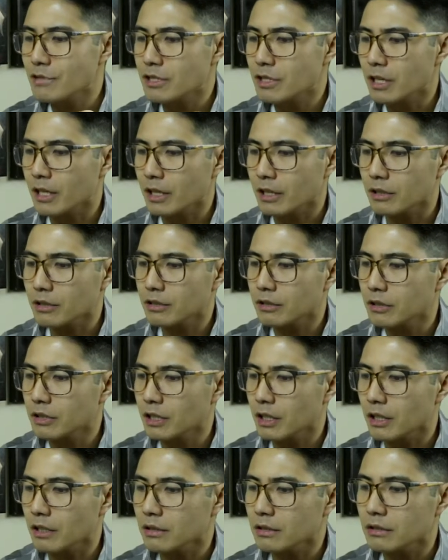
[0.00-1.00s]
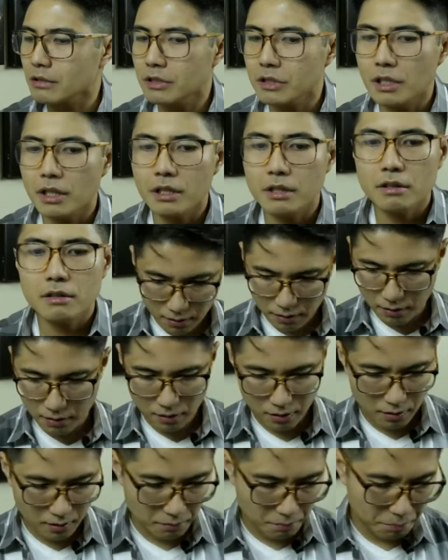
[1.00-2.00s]
Check, check, check.
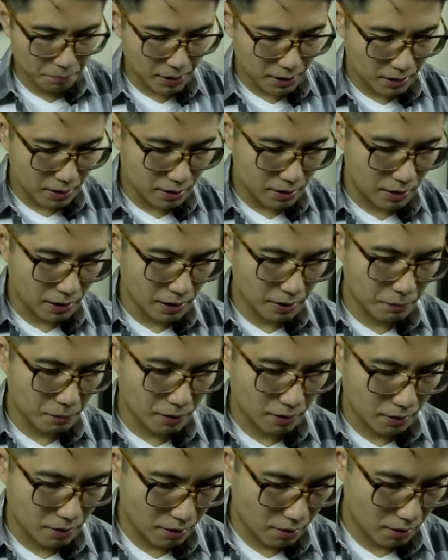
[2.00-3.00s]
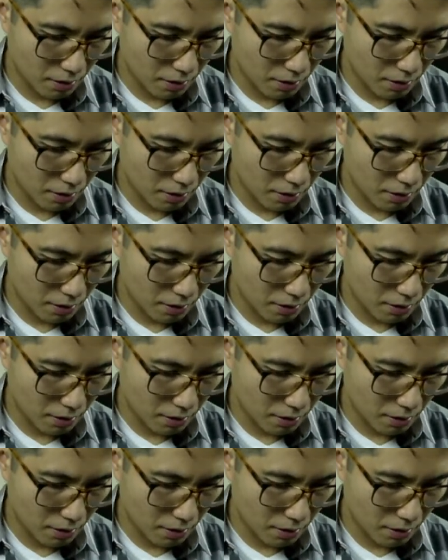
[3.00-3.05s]
Big disclaimer.